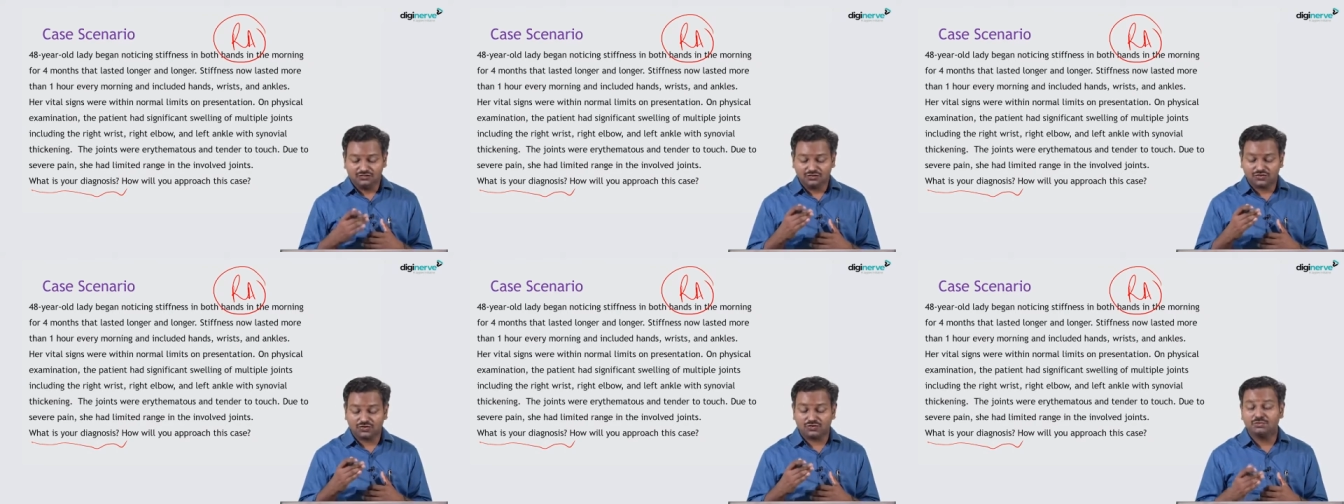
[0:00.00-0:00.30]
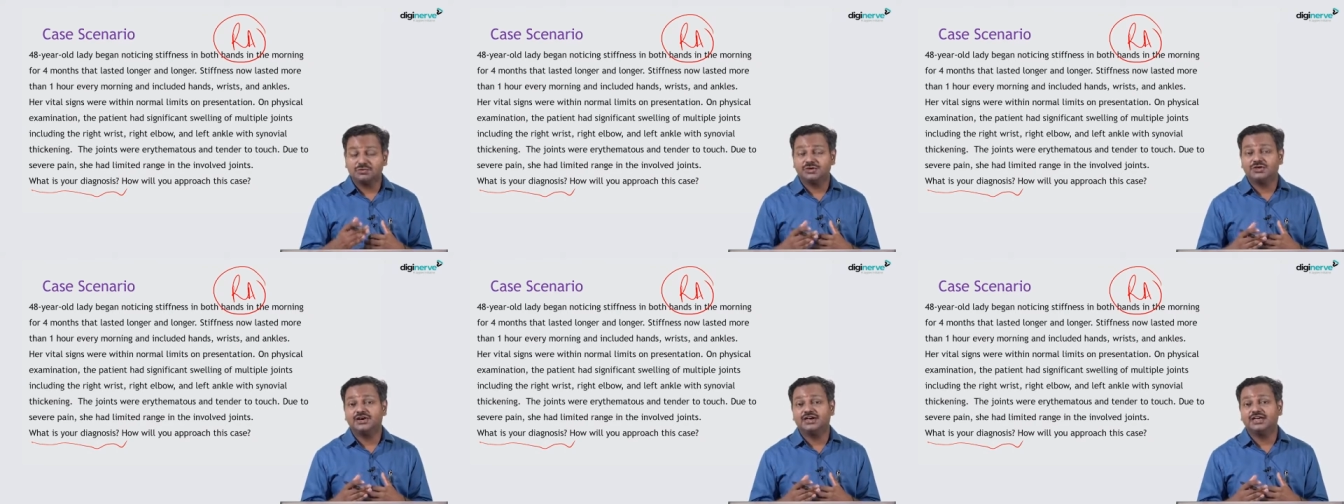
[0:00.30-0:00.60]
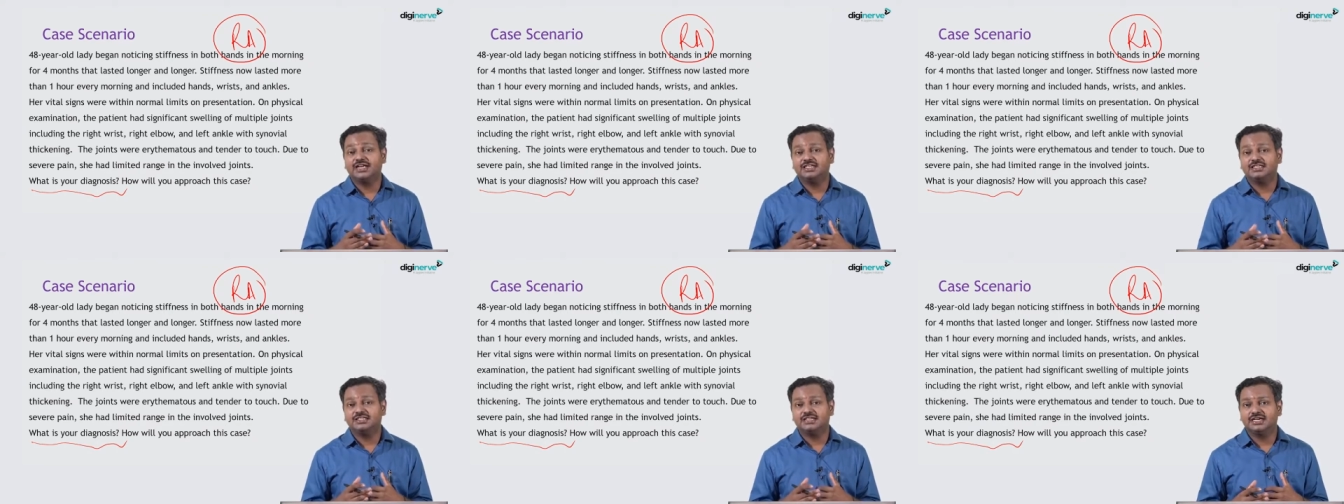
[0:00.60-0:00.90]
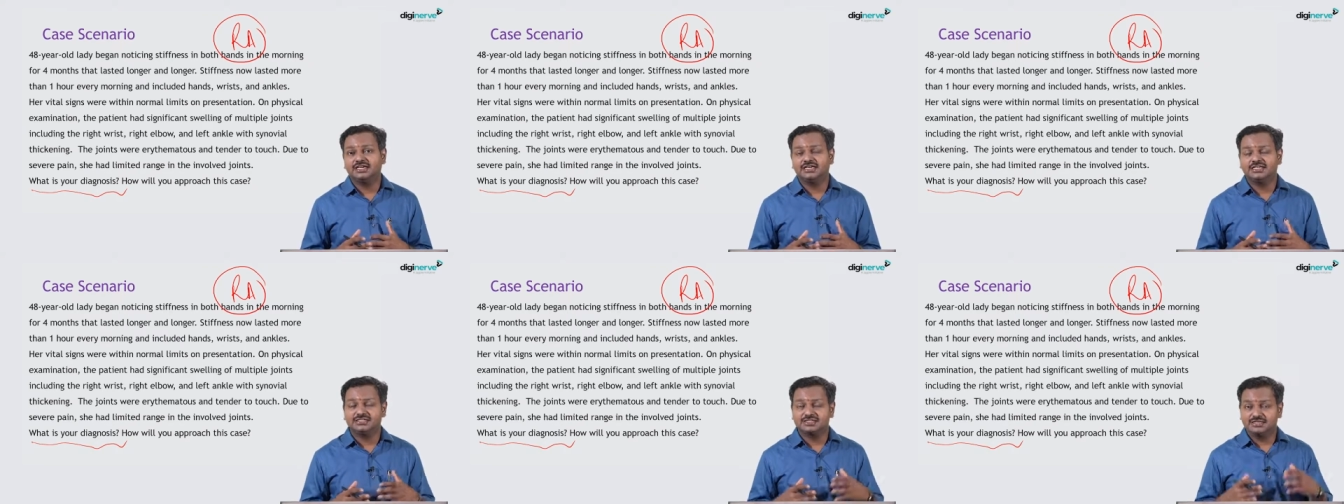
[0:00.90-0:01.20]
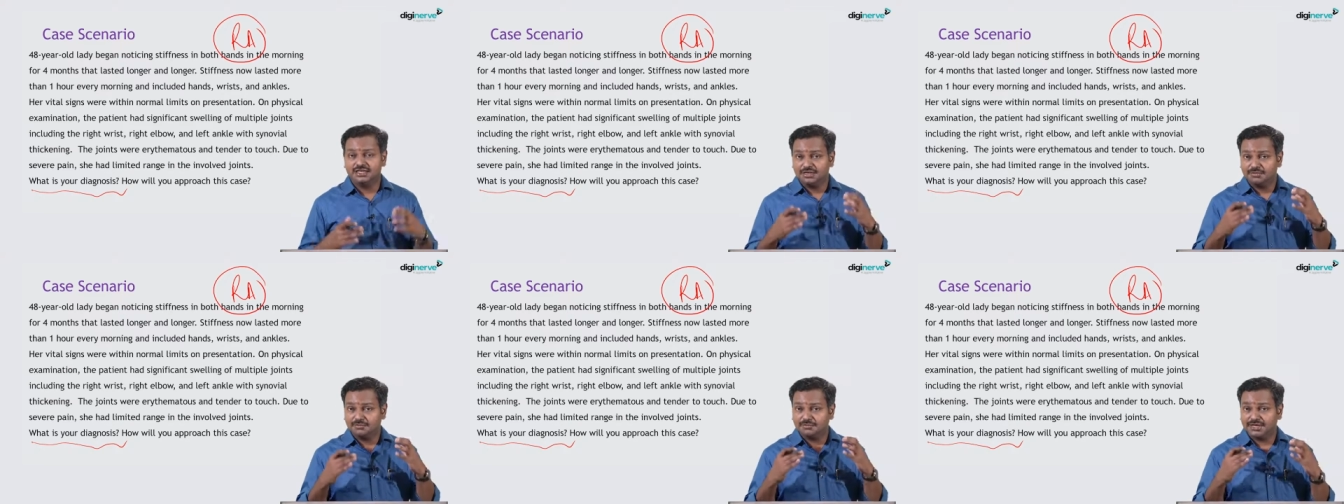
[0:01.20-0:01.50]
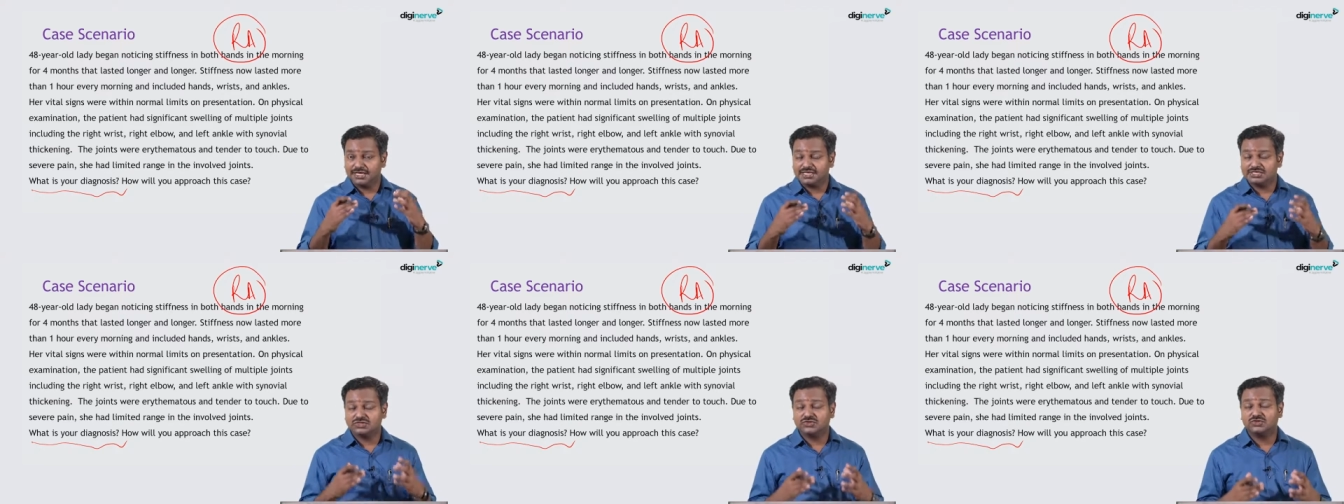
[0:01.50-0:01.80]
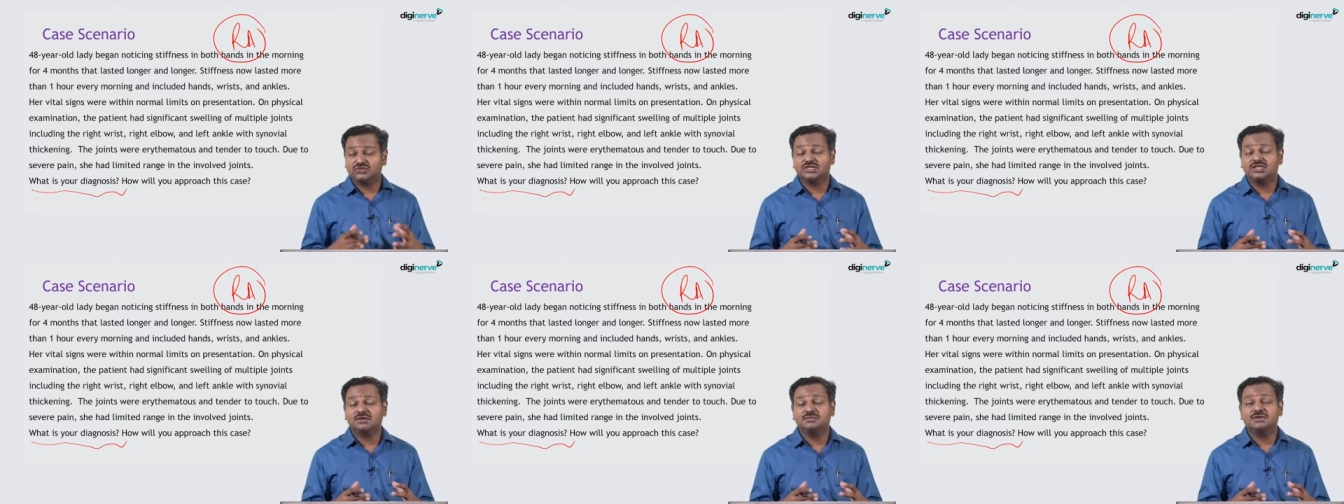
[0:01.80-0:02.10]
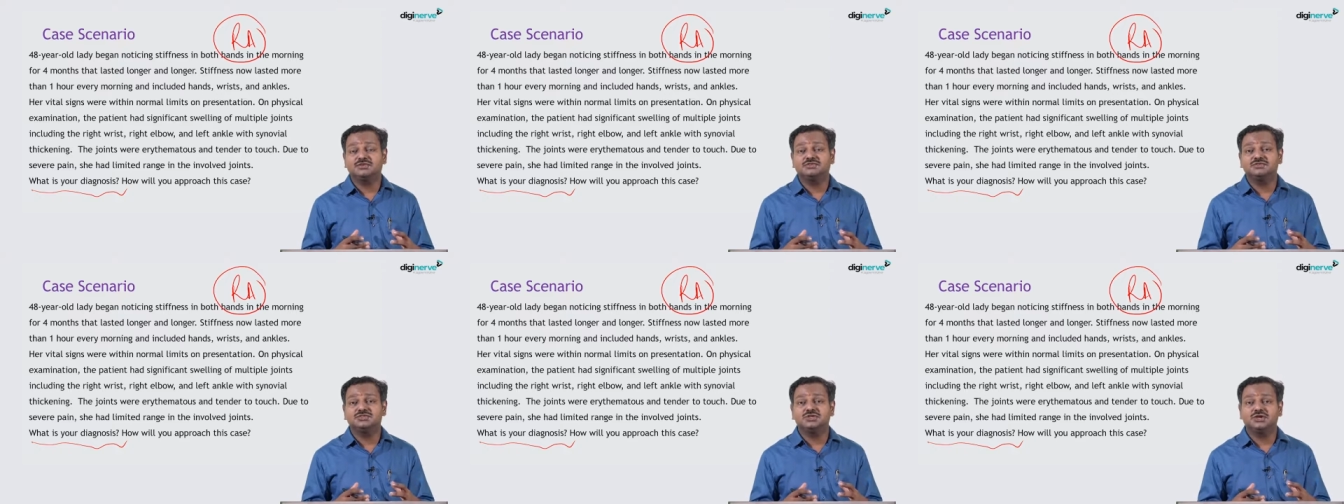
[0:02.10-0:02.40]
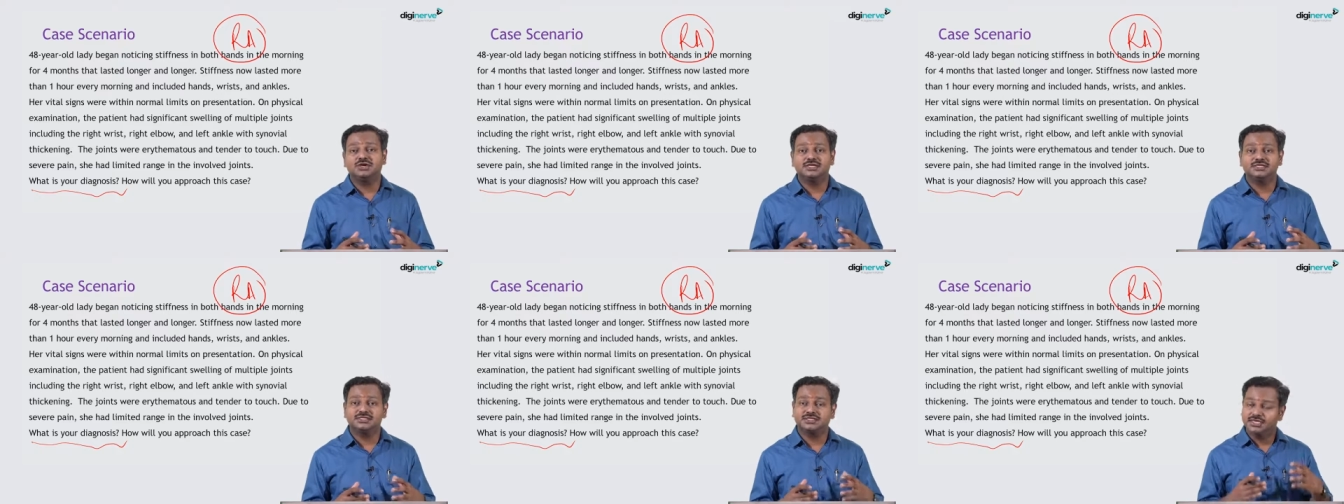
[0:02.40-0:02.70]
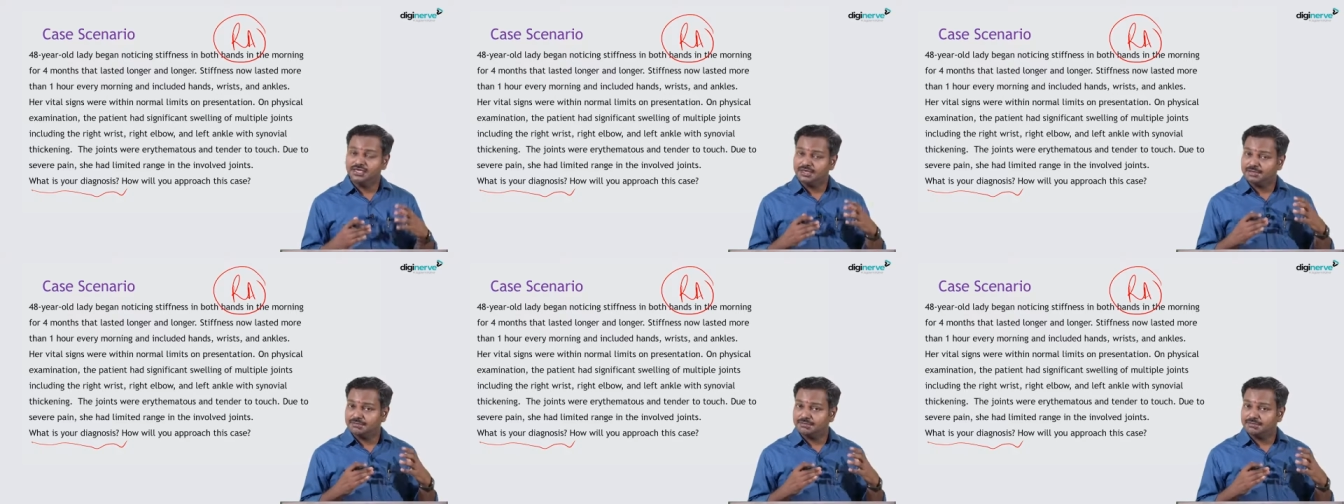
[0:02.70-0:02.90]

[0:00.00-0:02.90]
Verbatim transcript: for rheumatoid arthritis based on the number of joints,